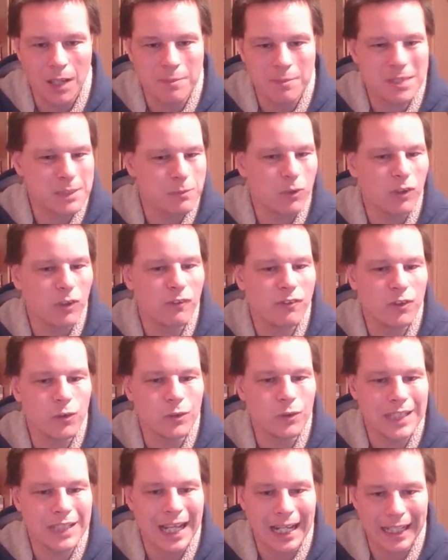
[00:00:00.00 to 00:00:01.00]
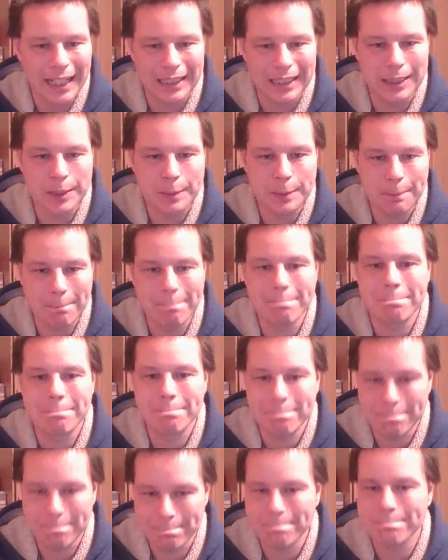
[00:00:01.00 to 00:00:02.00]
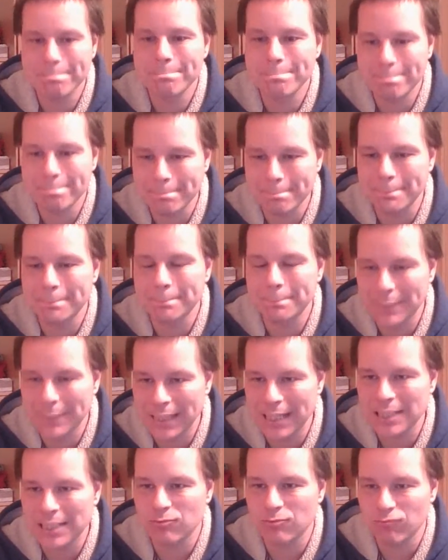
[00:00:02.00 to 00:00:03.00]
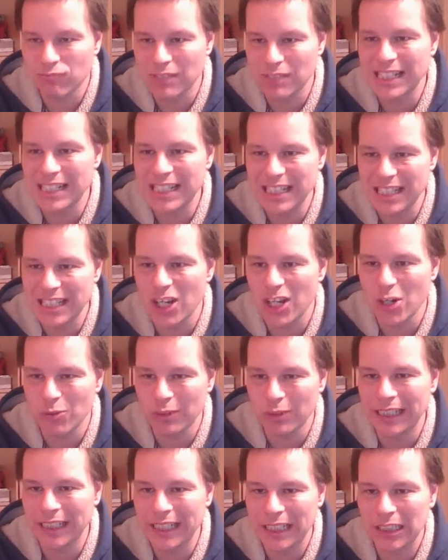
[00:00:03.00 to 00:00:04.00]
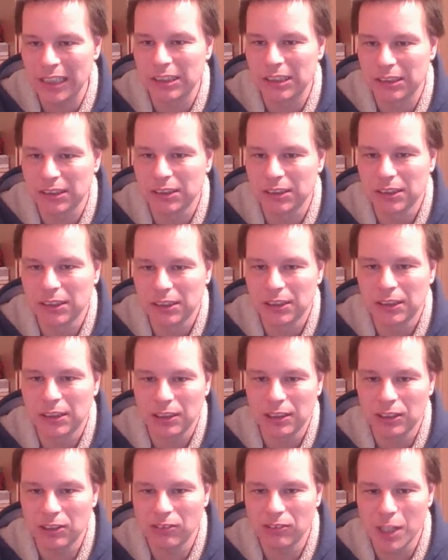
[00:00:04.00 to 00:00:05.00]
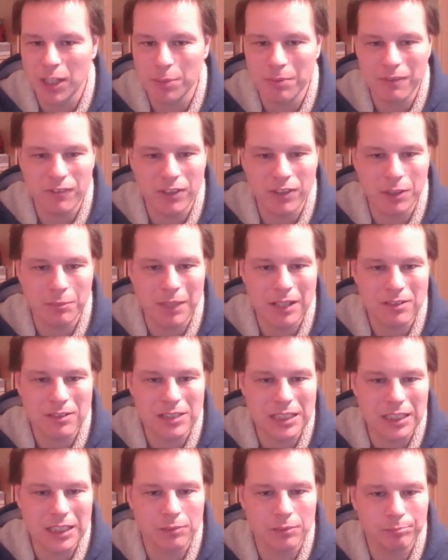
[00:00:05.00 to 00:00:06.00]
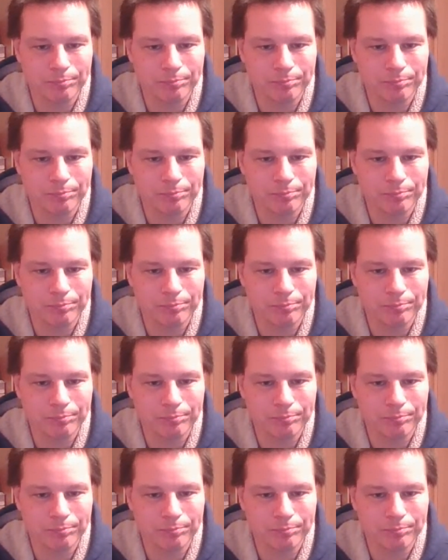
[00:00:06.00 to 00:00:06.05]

smaller fuel tank, but that's really the only gripe I've got about it.